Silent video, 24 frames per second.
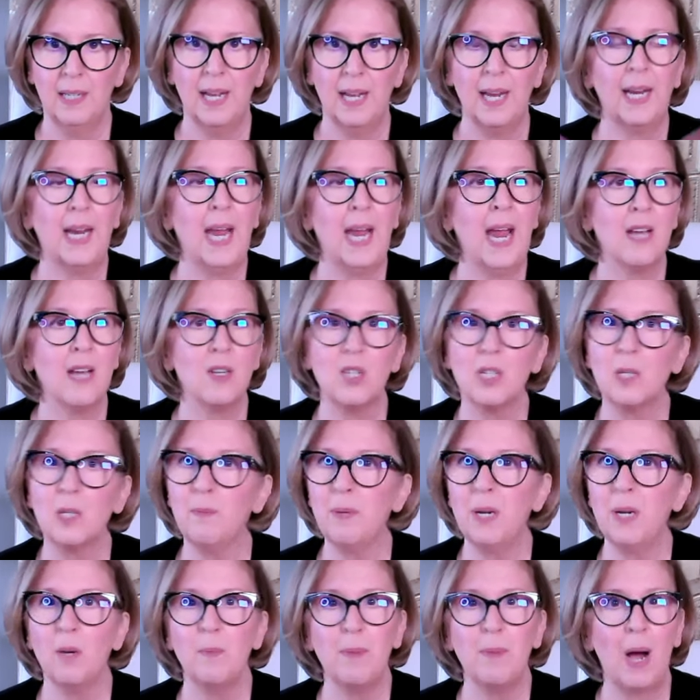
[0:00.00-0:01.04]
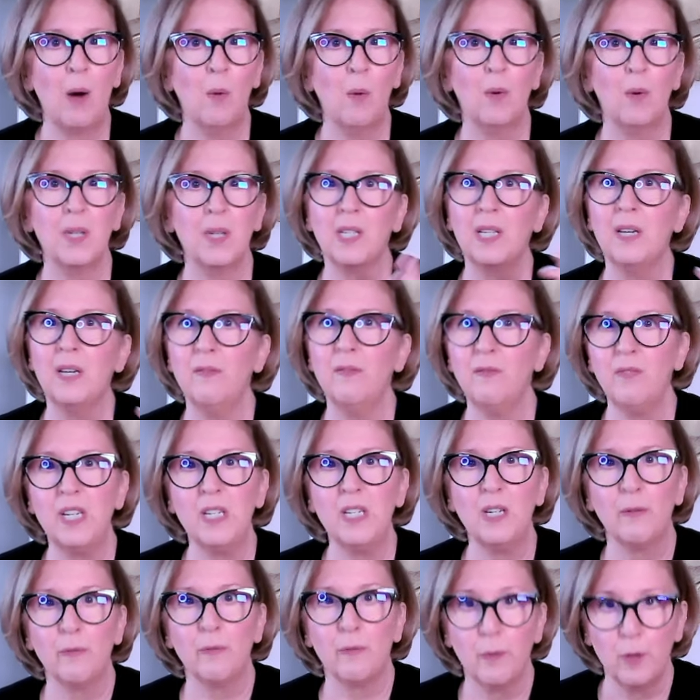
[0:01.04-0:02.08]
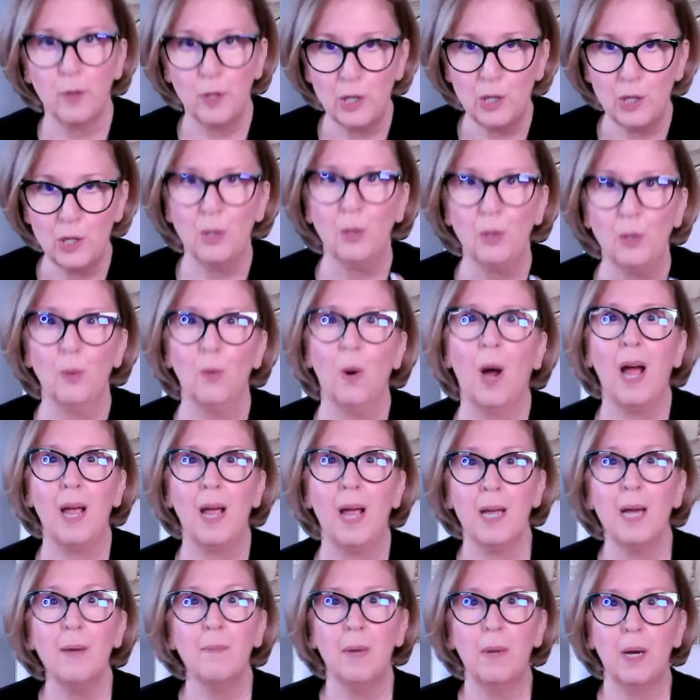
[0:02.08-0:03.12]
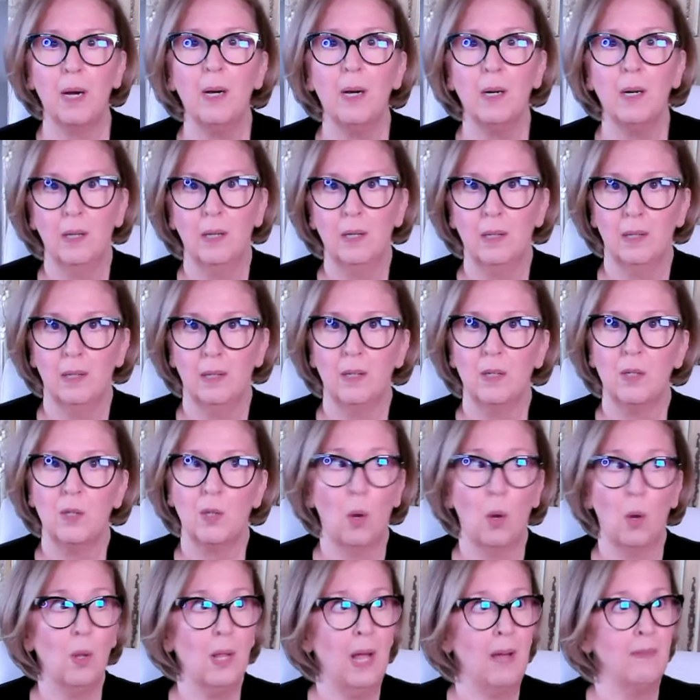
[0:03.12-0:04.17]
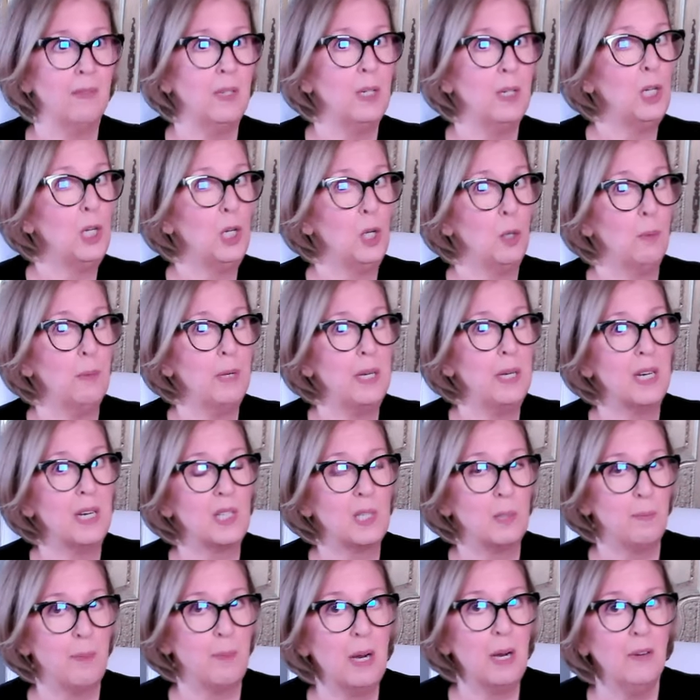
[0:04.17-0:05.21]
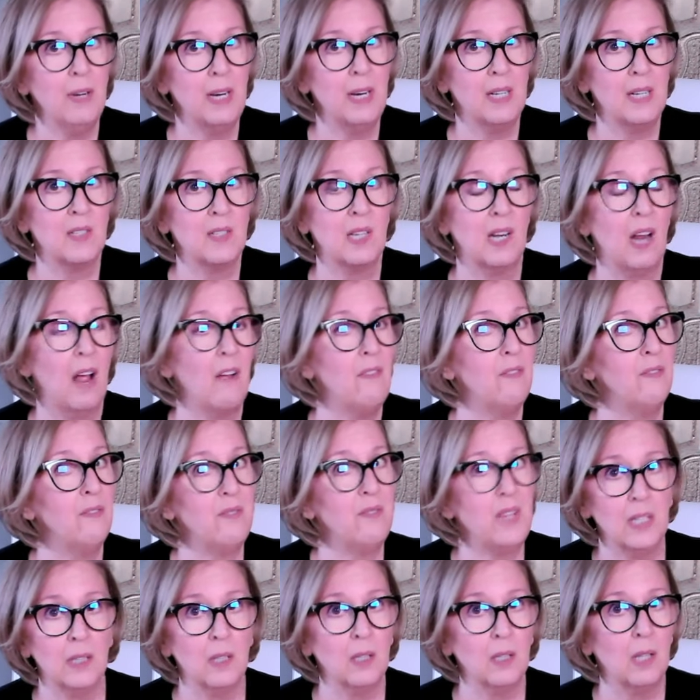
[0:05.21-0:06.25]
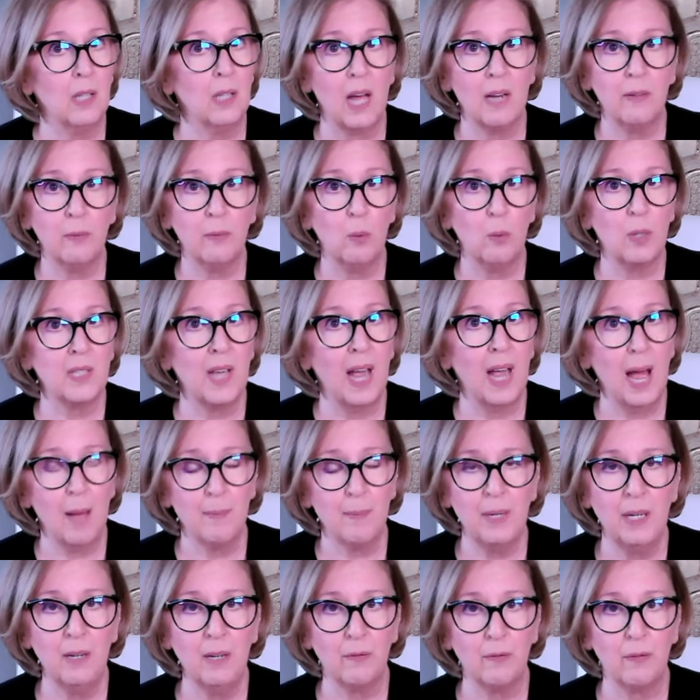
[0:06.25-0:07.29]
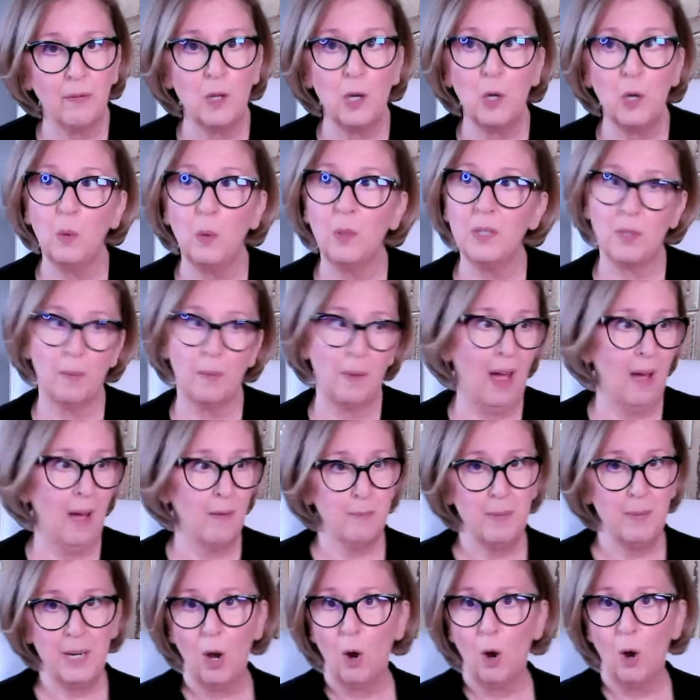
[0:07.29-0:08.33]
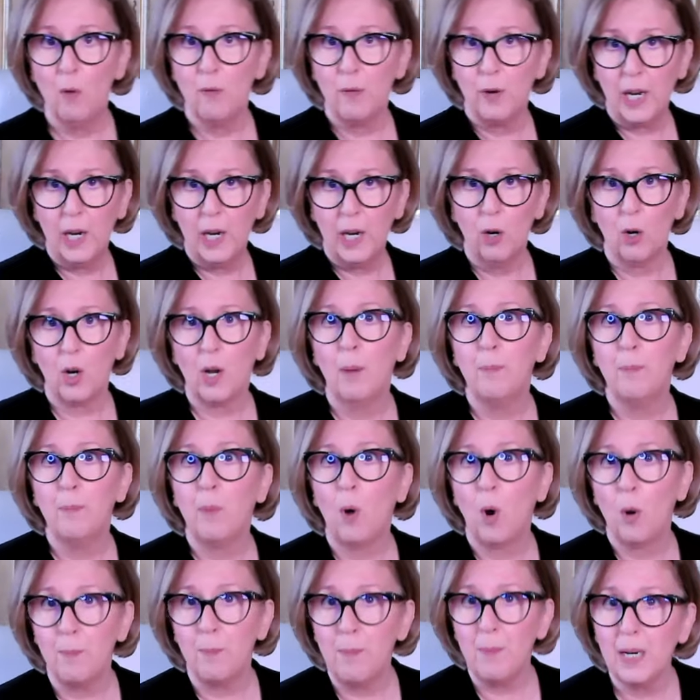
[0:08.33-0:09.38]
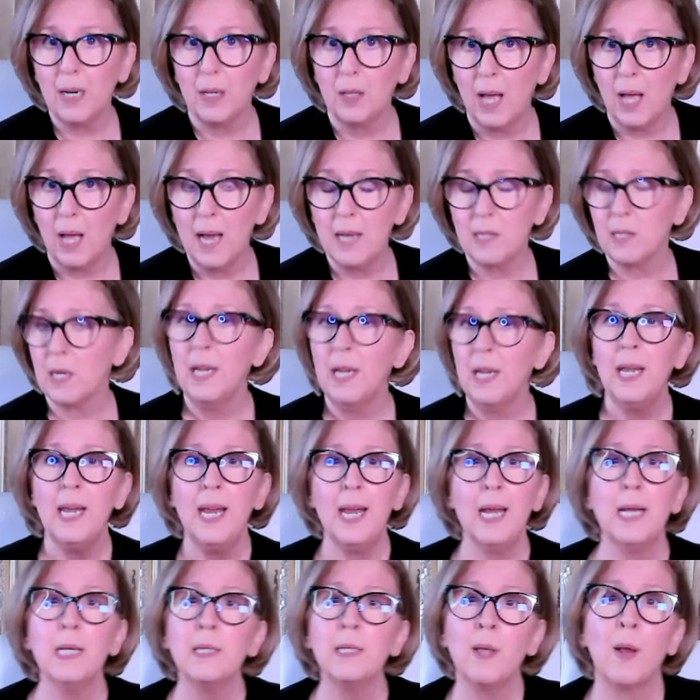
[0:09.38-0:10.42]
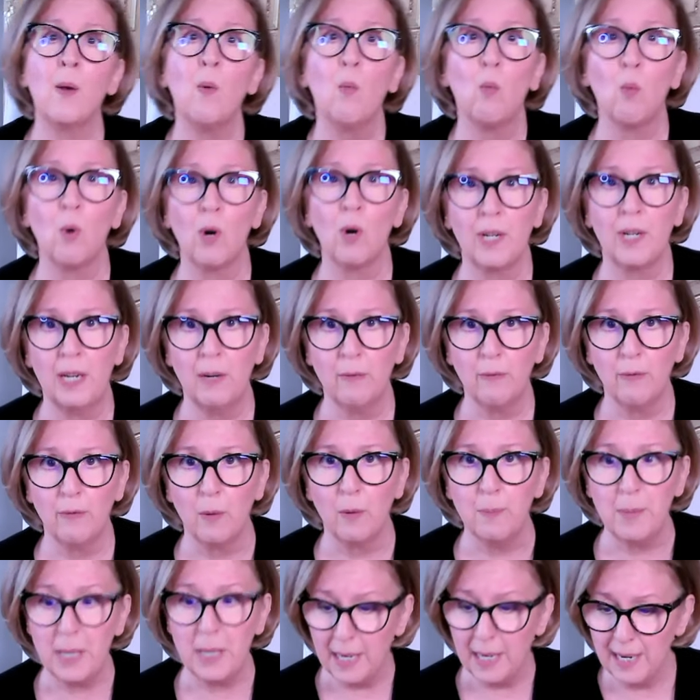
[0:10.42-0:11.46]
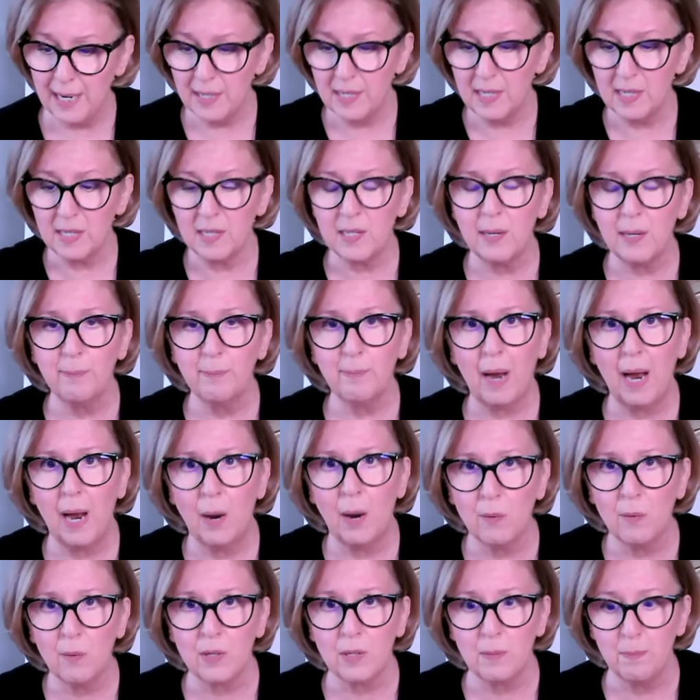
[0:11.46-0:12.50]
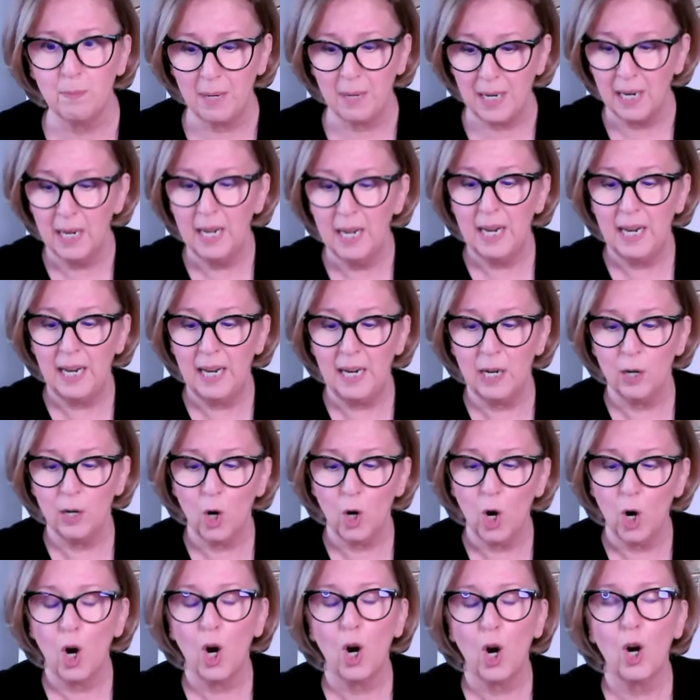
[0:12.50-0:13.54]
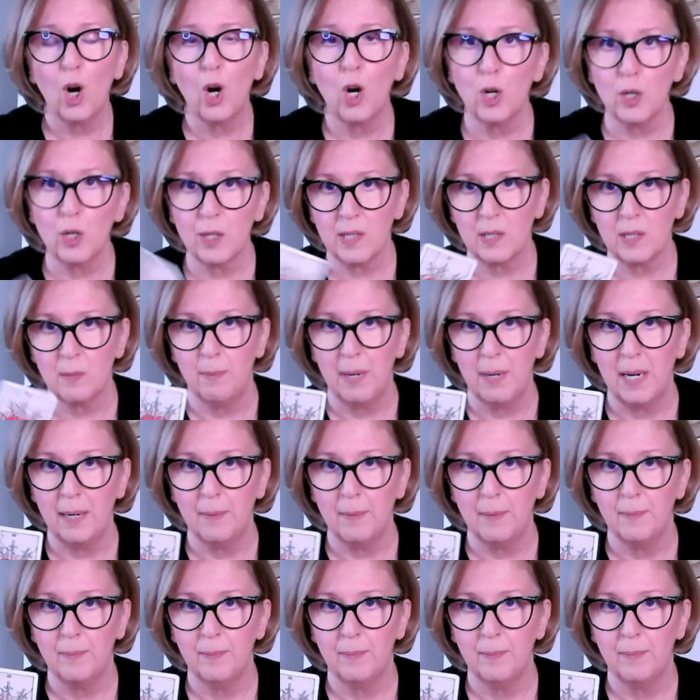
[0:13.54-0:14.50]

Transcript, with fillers: It can't just be about what's convenient for you. I am a soul having a human experience and I feel a lot of what's happening for you and to have me over here compartmentalized isn't working for me. It disempowers me. It hurts me.